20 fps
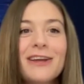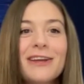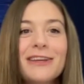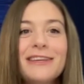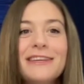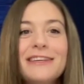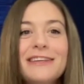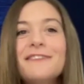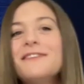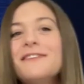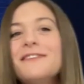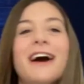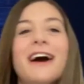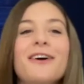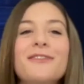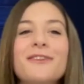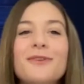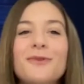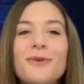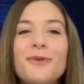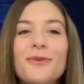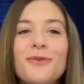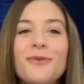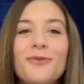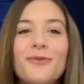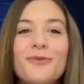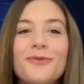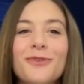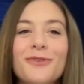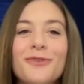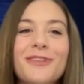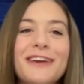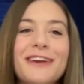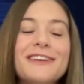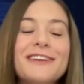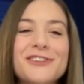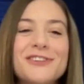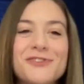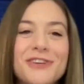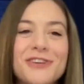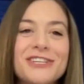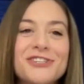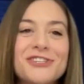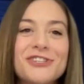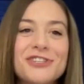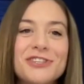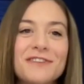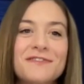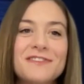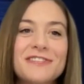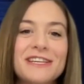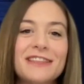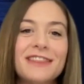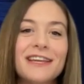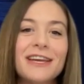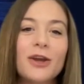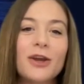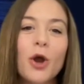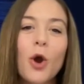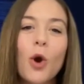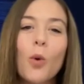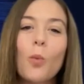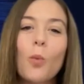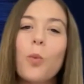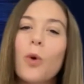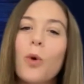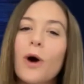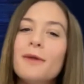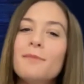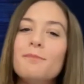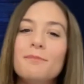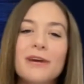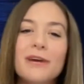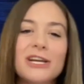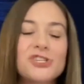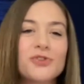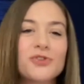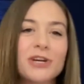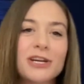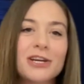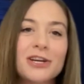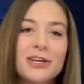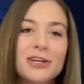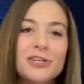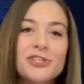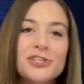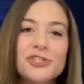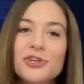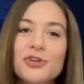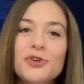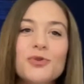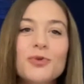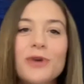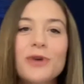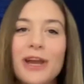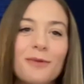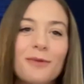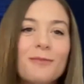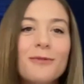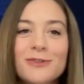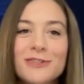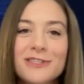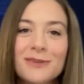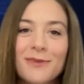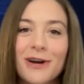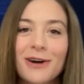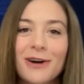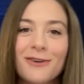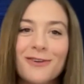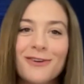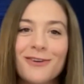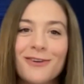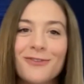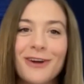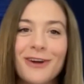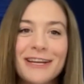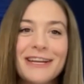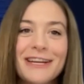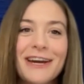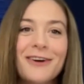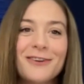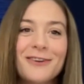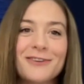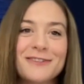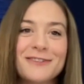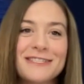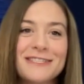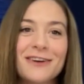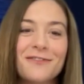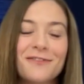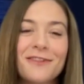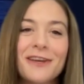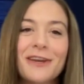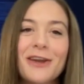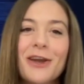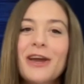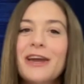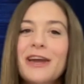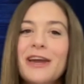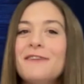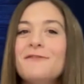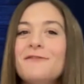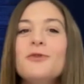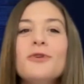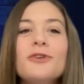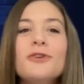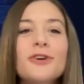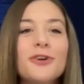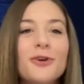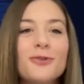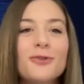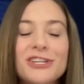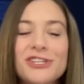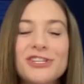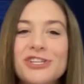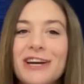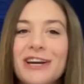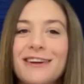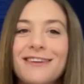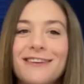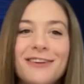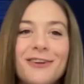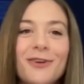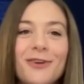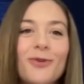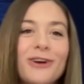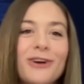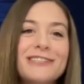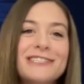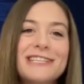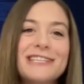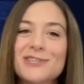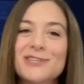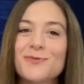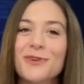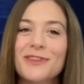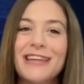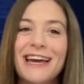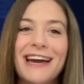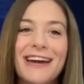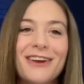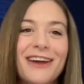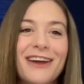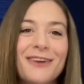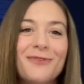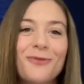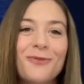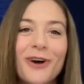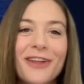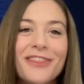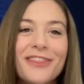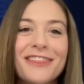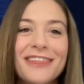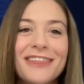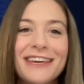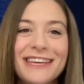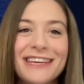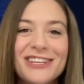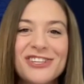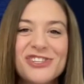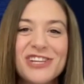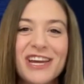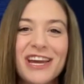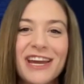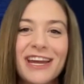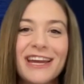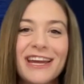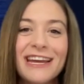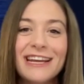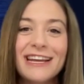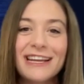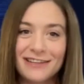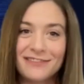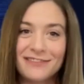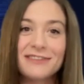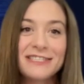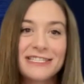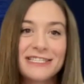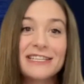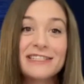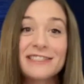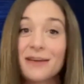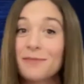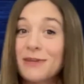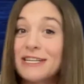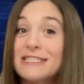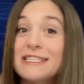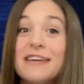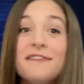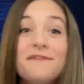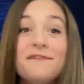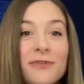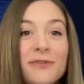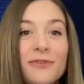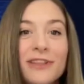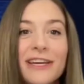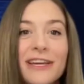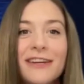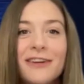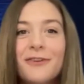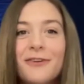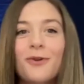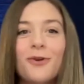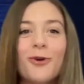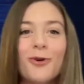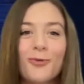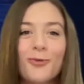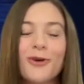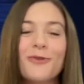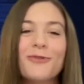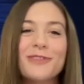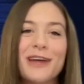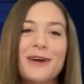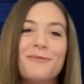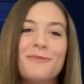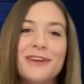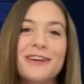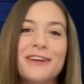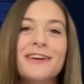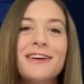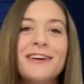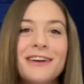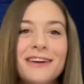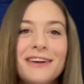given how the industry has shifted, what metric do you care most about right now yourself? If you could only check, a dashboard that had one thing each day, something safety related, or what would that be?